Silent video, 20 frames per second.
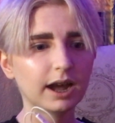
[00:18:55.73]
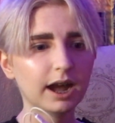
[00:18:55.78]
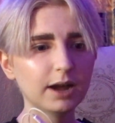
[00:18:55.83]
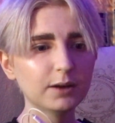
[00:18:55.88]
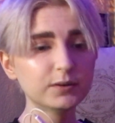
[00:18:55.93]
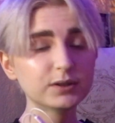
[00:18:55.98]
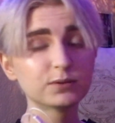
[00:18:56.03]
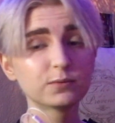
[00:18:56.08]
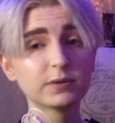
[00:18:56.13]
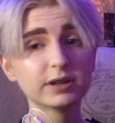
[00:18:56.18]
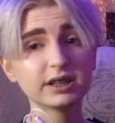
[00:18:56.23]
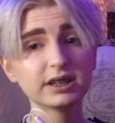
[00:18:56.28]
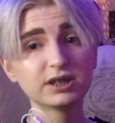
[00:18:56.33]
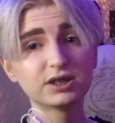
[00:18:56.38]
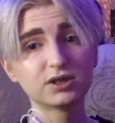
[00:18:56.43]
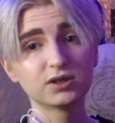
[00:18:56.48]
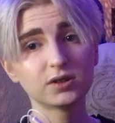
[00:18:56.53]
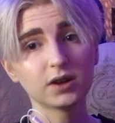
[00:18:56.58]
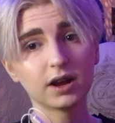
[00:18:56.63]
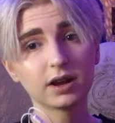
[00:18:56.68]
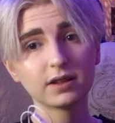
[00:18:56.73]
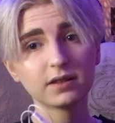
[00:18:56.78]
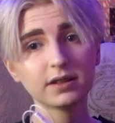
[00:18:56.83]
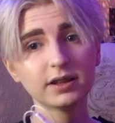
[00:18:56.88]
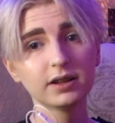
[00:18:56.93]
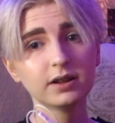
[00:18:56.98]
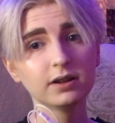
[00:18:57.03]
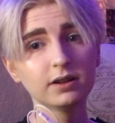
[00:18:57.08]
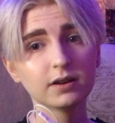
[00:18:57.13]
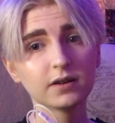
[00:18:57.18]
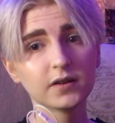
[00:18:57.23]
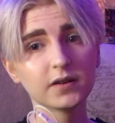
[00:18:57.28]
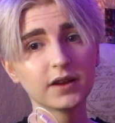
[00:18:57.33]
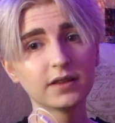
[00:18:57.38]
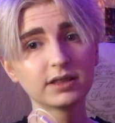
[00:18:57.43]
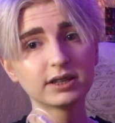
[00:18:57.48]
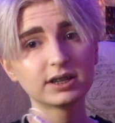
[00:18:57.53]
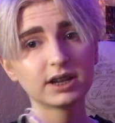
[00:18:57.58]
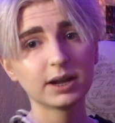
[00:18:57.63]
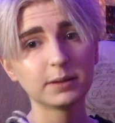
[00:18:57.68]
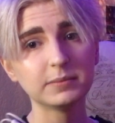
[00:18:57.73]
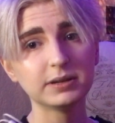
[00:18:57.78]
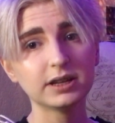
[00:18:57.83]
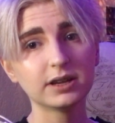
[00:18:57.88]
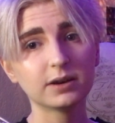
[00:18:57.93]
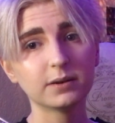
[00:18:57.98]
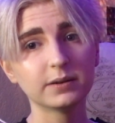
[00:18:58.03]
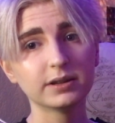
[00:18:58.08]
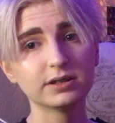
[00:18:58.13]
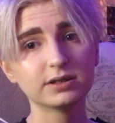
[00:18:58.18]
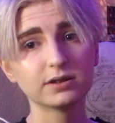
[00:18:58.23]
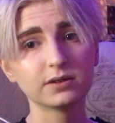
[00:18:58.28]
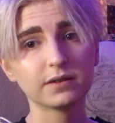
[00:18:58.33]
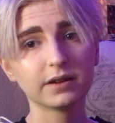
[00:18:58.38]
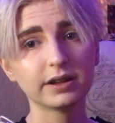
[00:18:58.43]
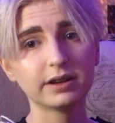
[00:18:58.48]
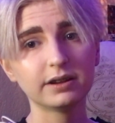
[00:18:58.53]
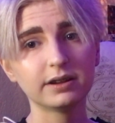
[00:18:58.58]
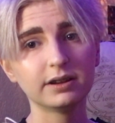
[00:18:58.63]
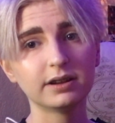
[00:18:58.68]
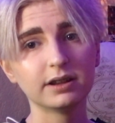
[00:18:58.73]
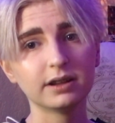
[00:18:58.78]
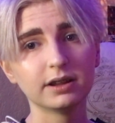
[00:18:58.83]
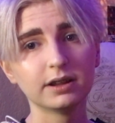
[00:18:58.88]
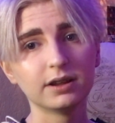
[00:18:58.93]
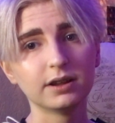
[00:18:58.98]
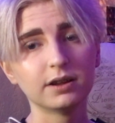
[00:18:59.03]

I was really struggling around the time Nico integrated